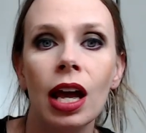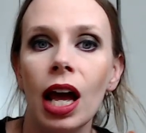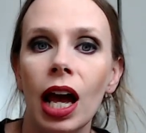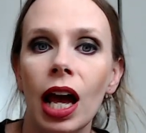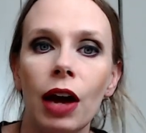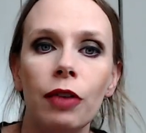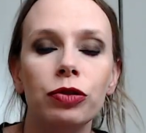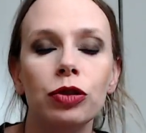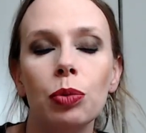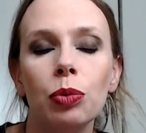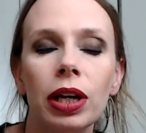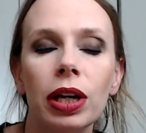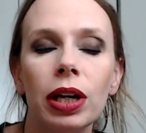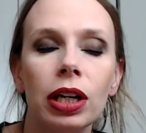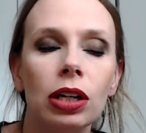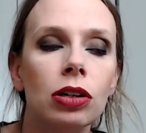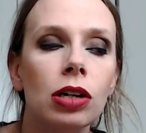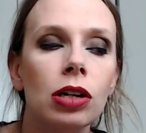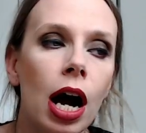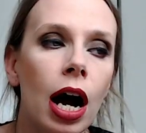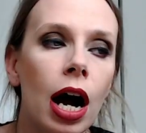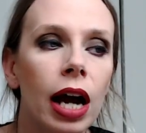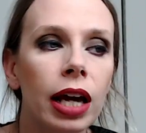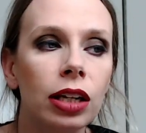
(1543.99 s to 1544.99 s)
have to wait
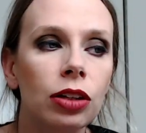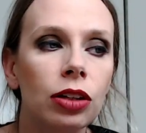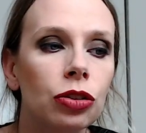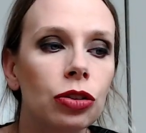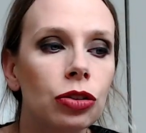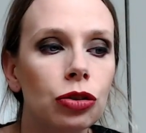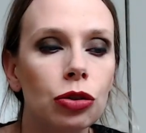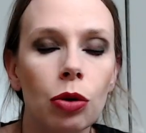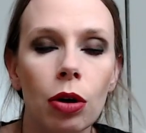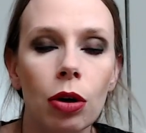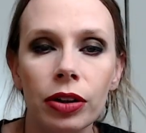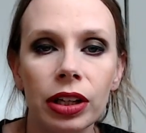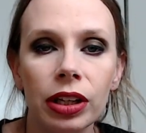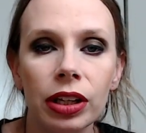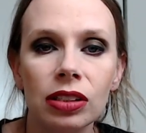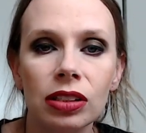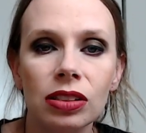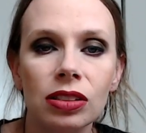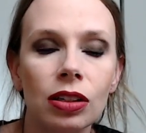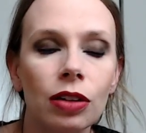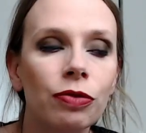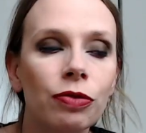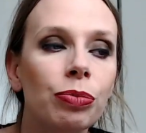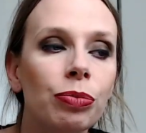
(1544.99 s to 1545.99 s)
online and do all that
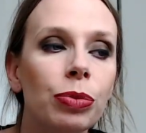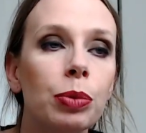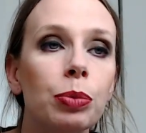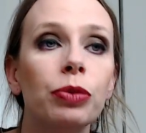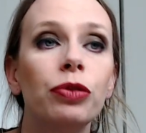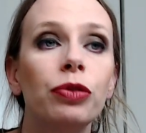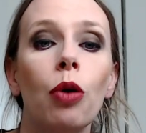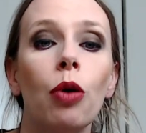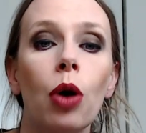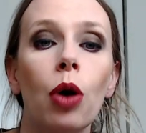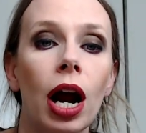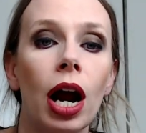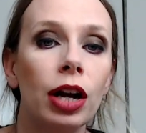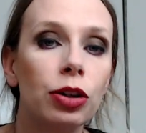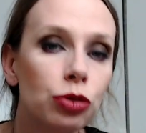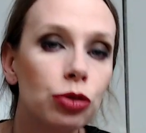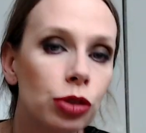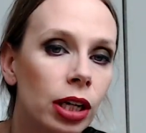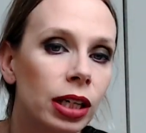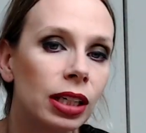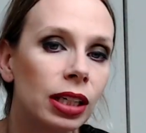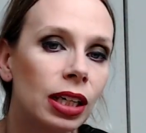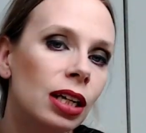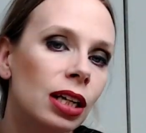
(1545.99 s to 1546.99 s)
stuff before I
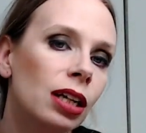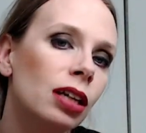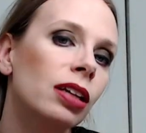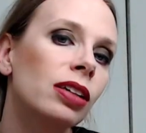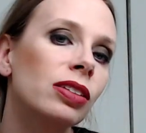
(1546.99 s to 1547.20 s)
try to get it,